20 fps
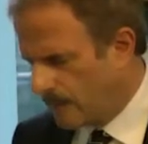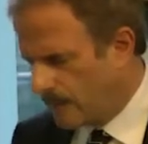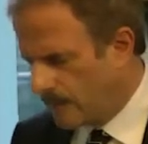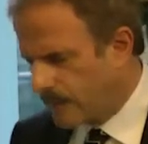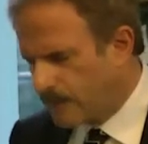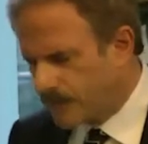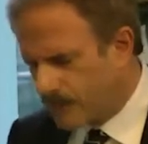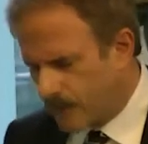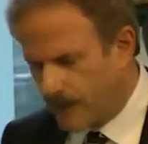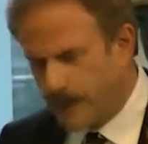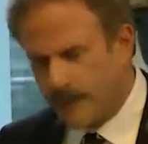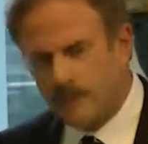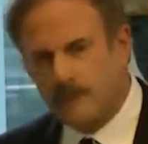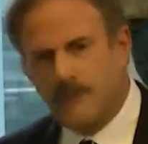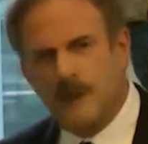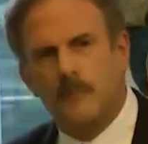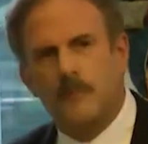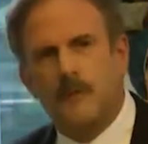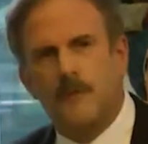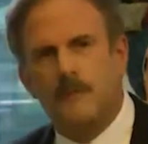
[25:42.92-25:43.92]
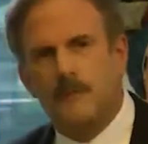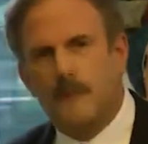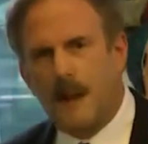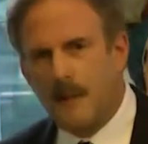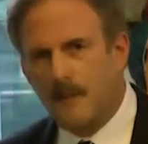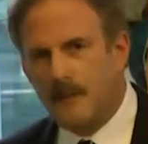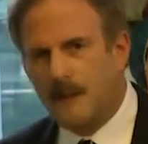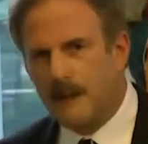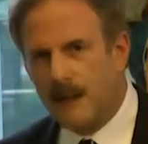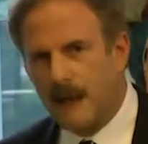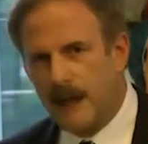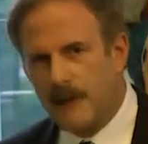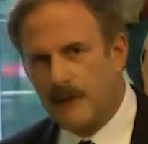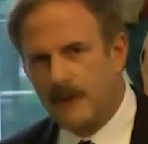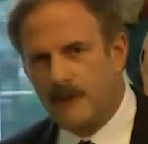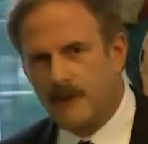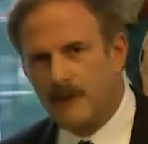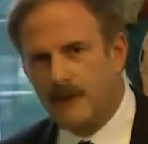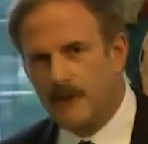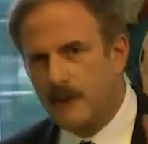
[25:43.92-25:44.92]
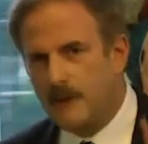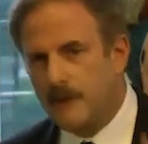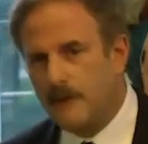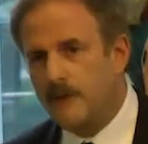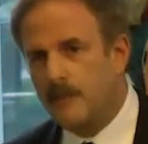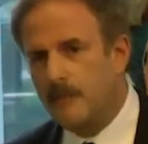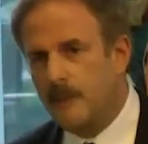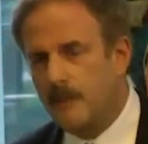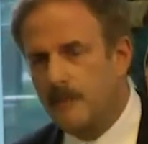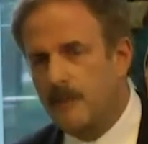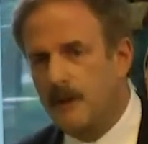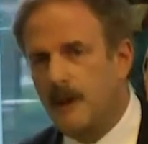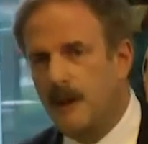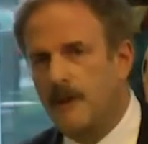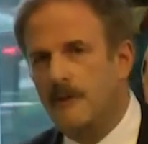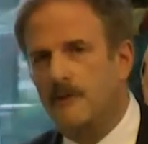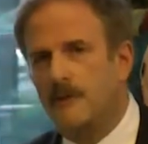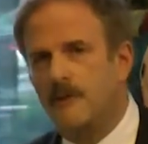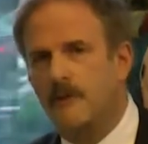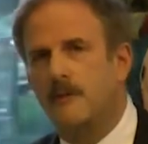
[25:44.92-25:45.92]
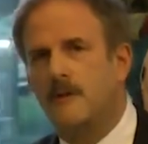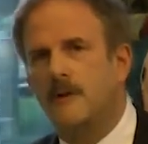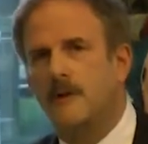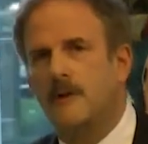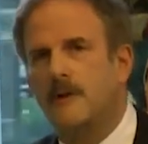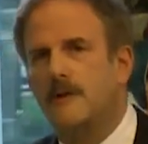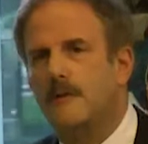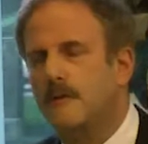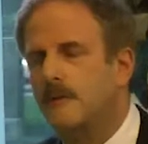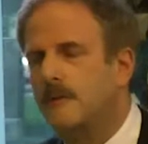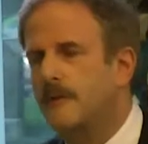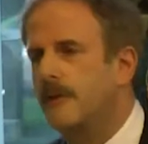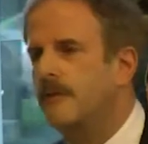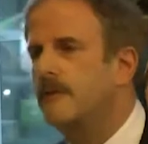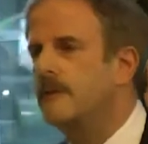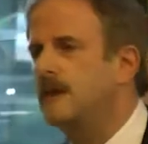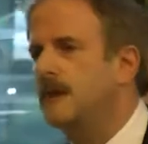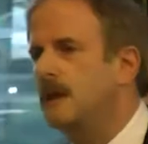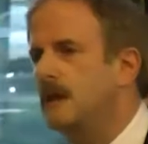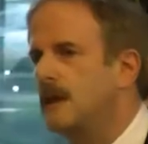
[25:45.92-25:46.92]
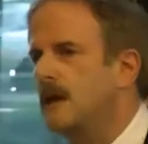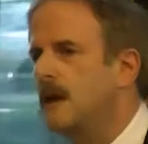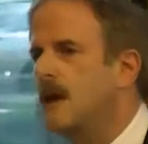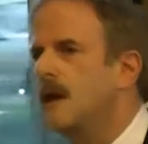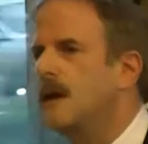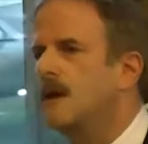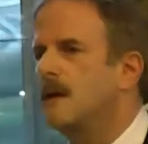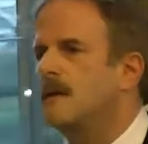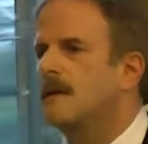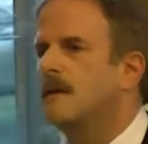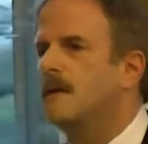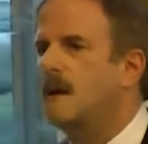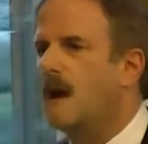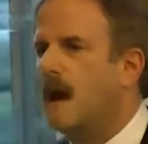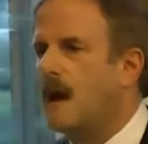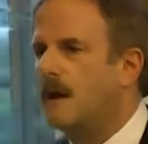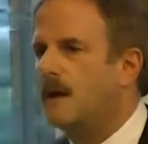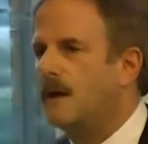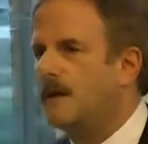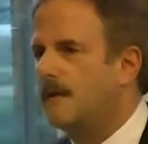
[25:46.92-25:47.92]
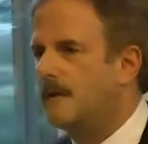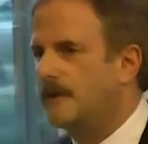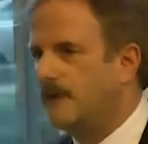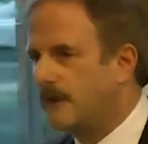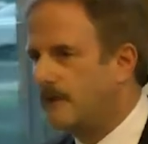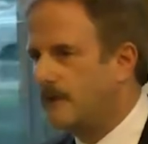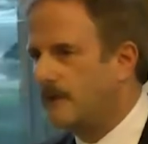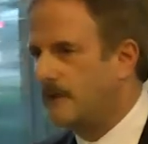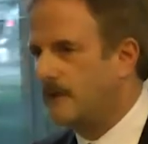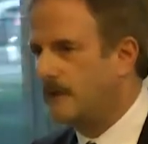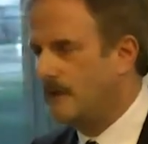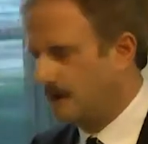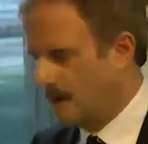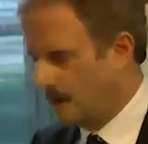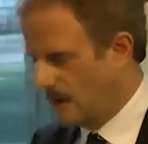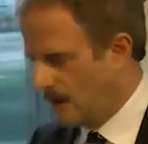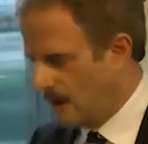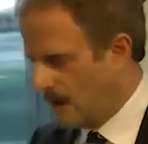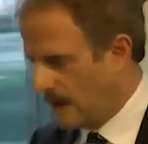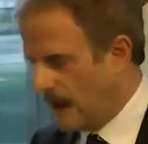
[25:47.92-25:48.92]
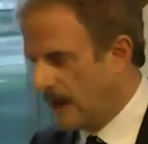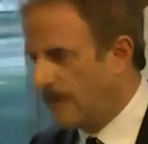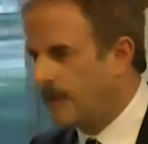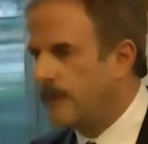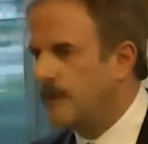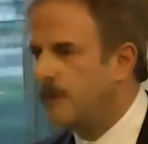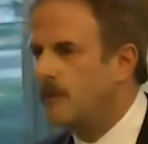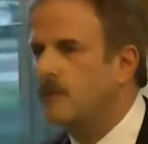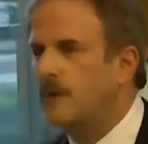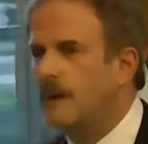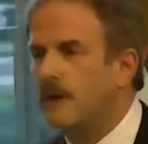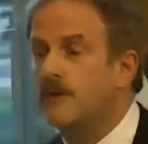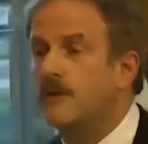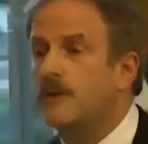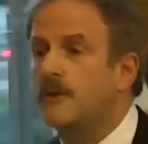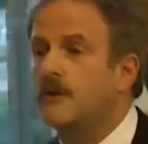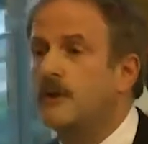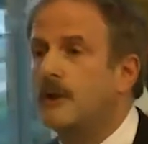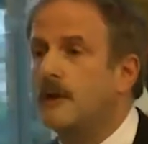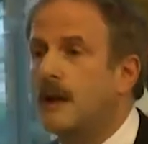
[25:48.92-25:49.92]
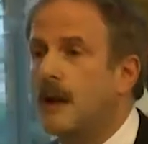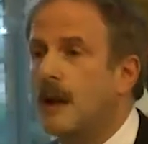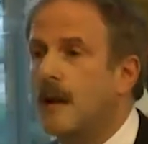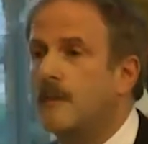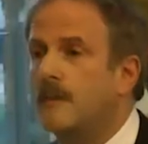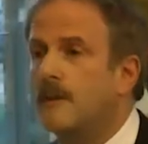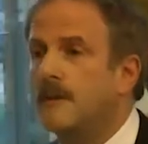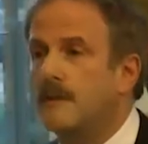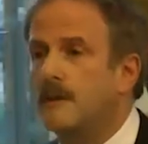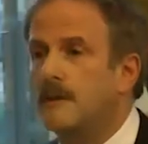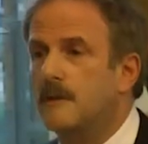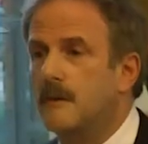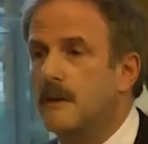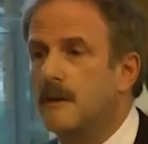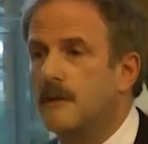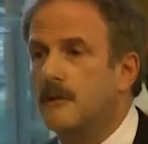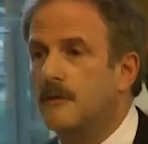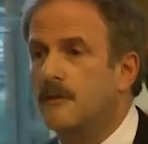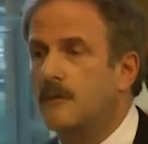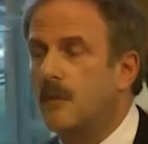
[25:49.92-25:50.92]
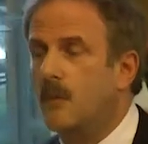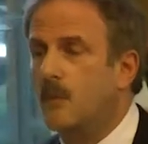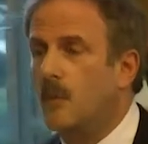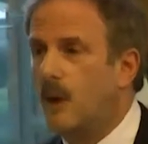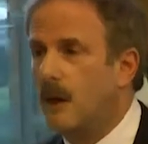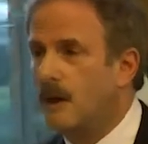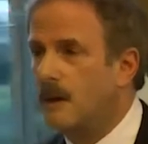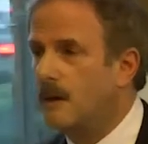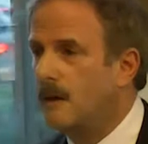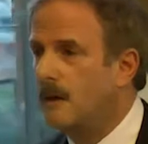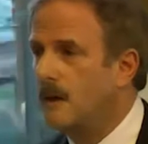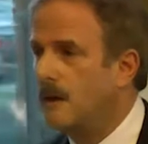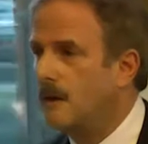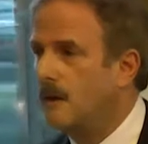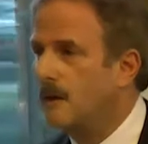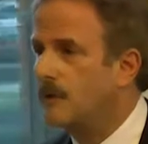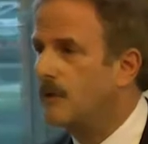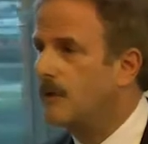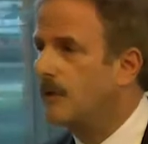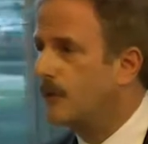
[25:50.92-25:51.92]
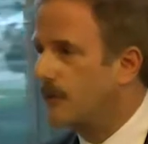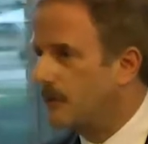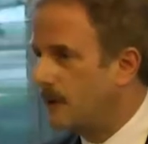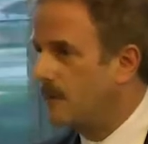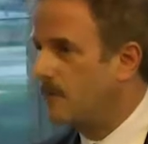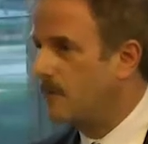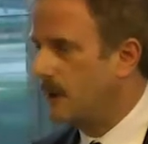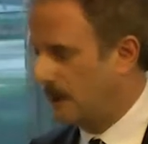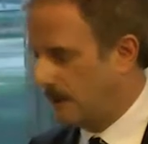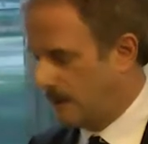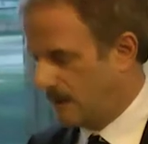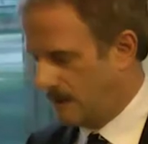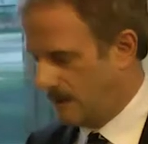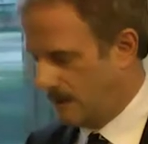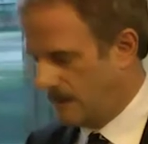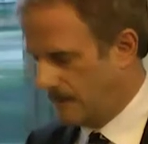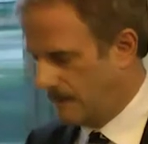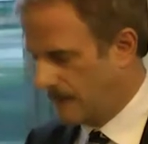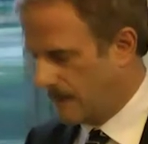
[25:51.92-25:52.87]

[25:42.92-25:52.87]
the number of publications, research publications have increased from 17 to 97. And the research income has increased from $1 to $3 million,